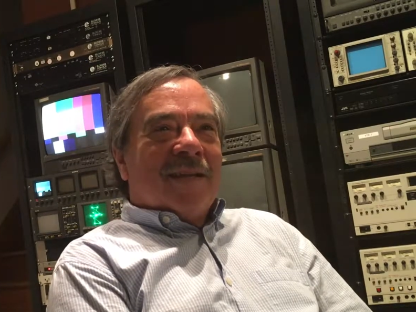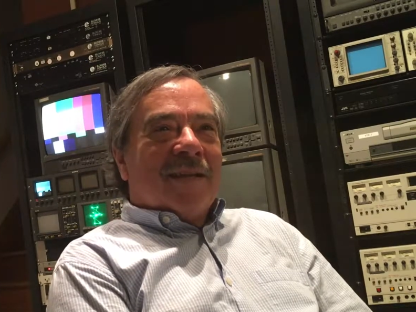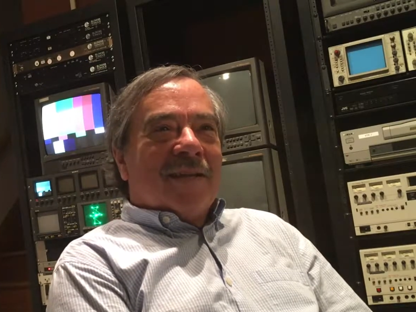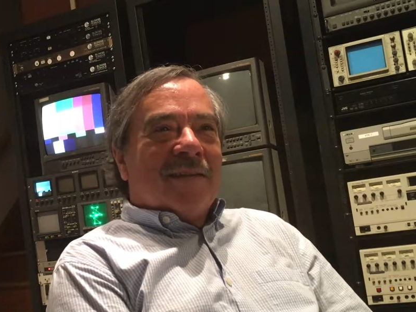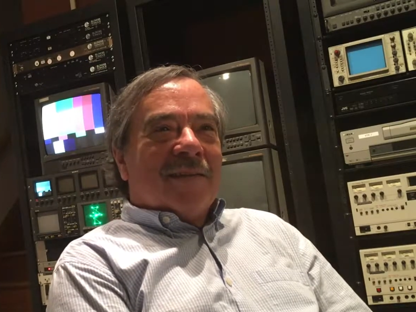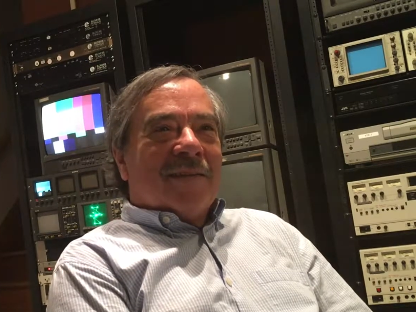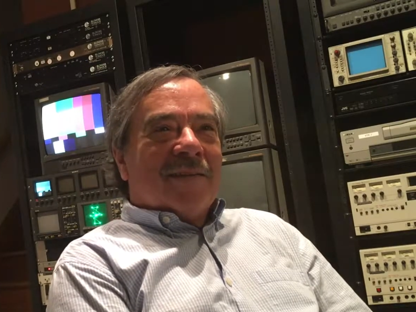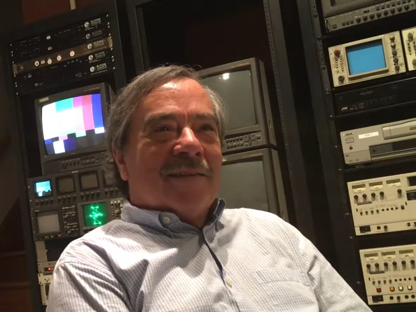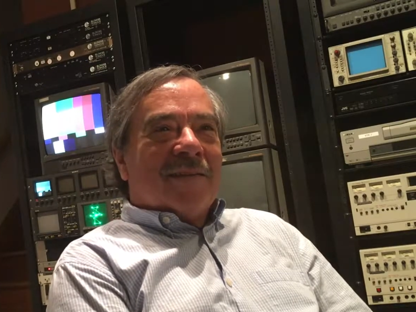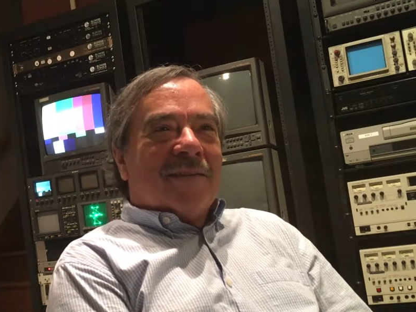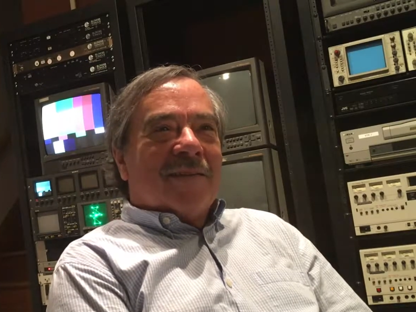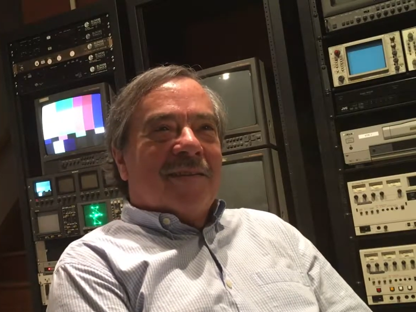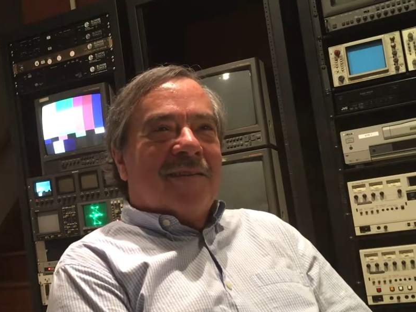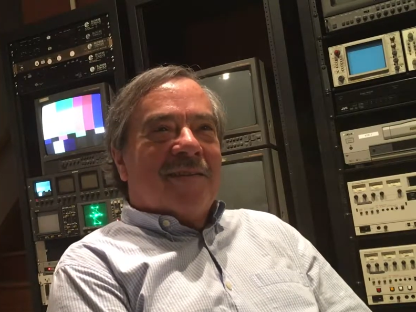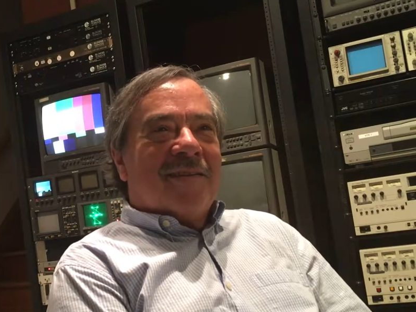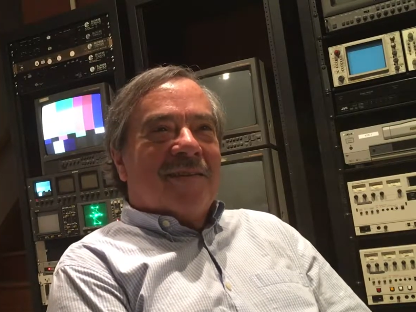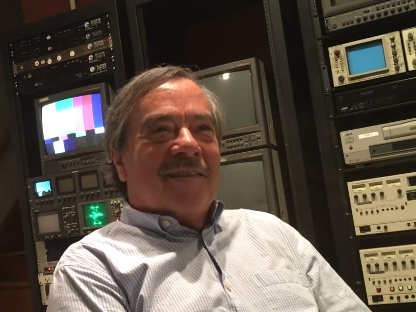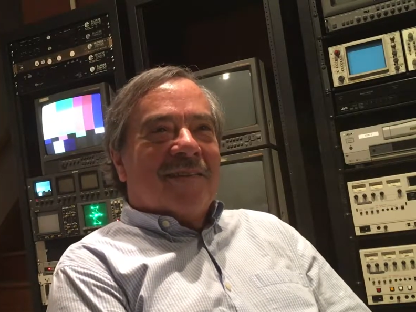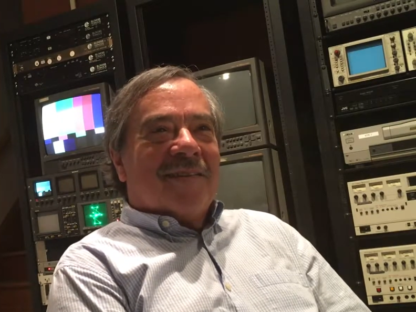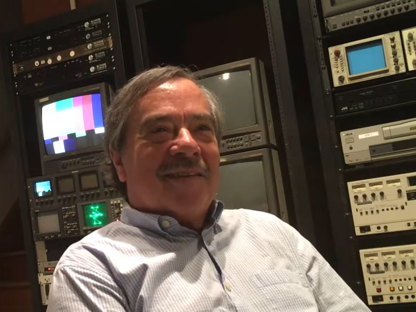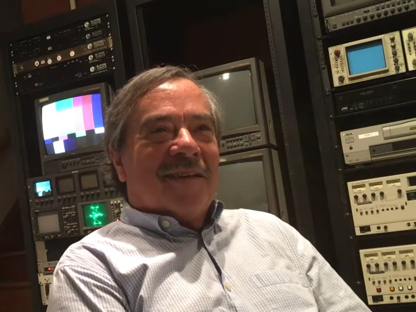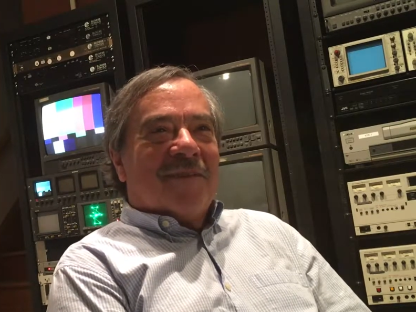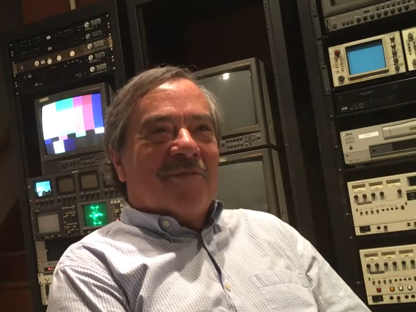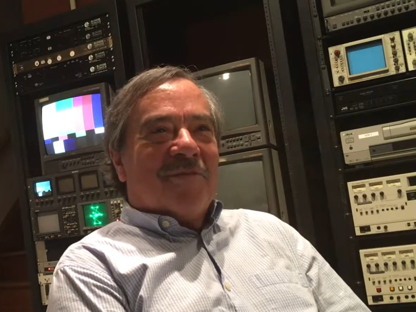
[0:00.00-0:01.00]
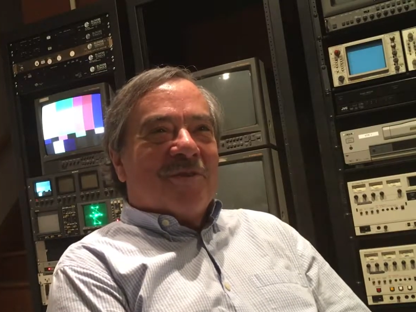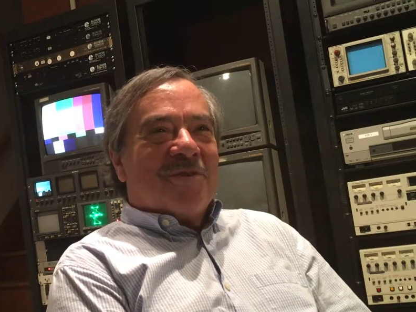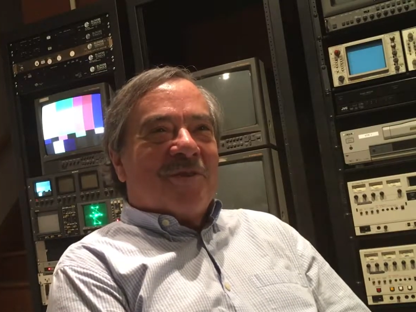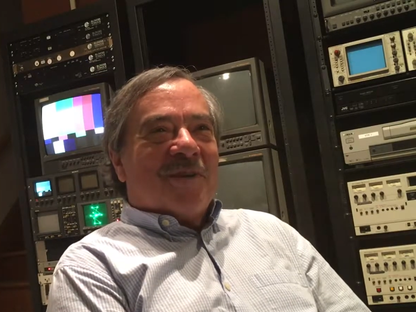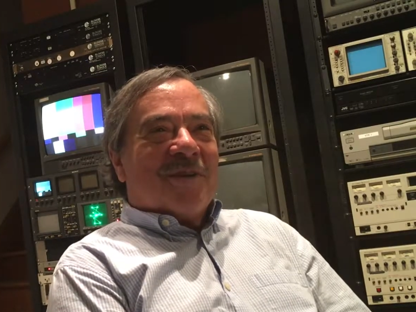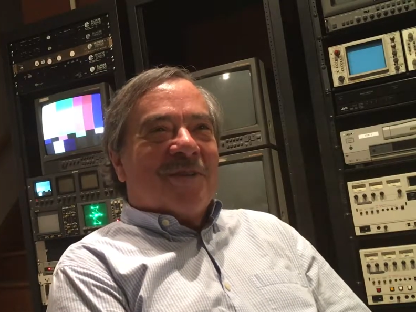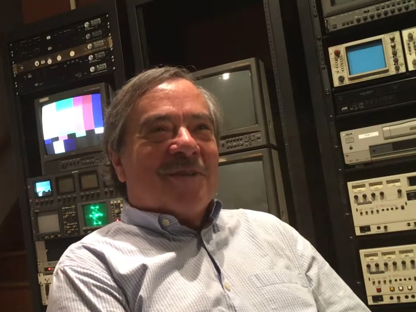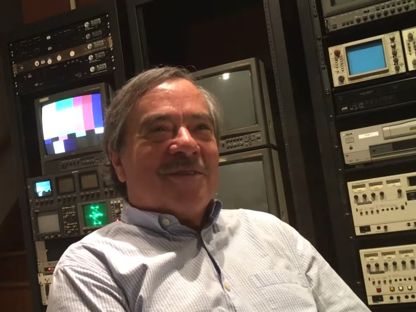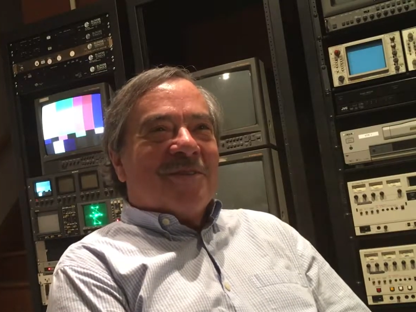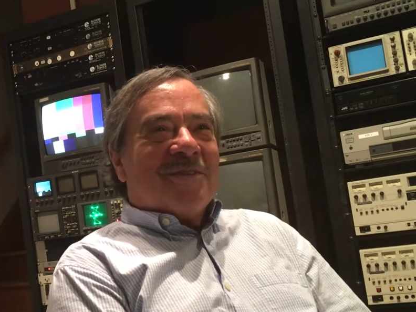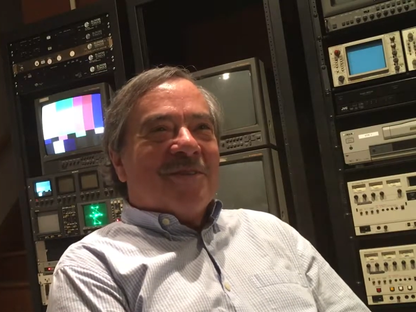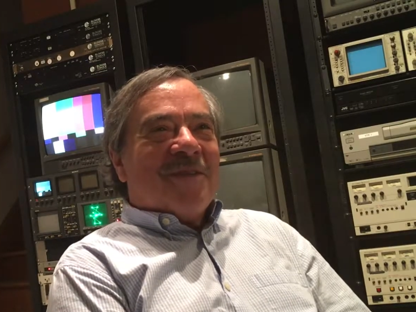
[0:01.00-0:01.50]
I wish I
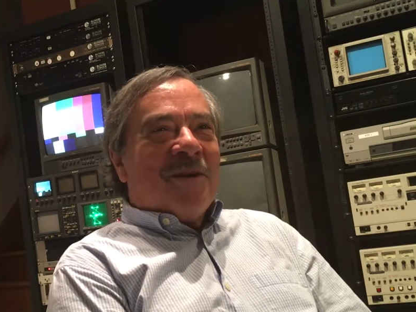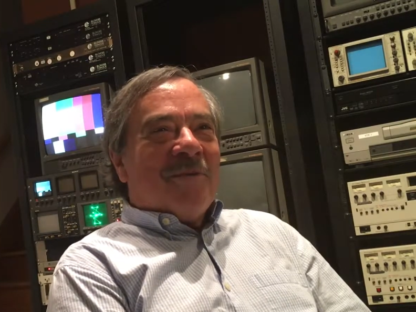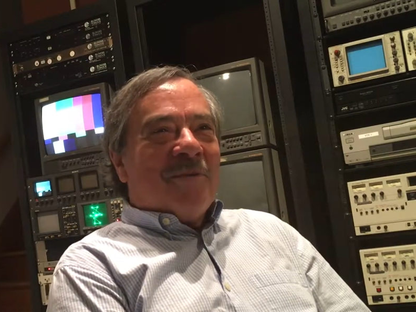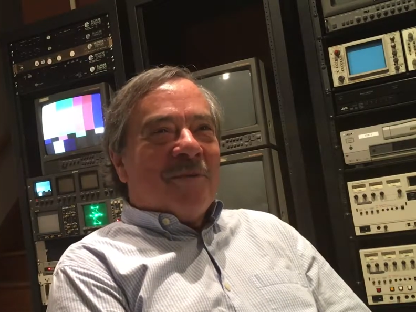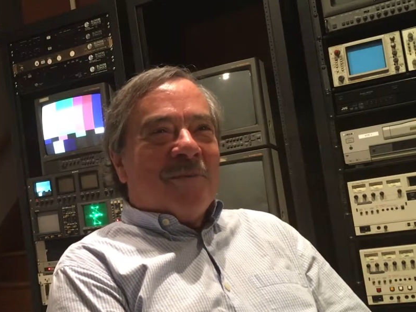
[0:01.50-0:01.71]
could do that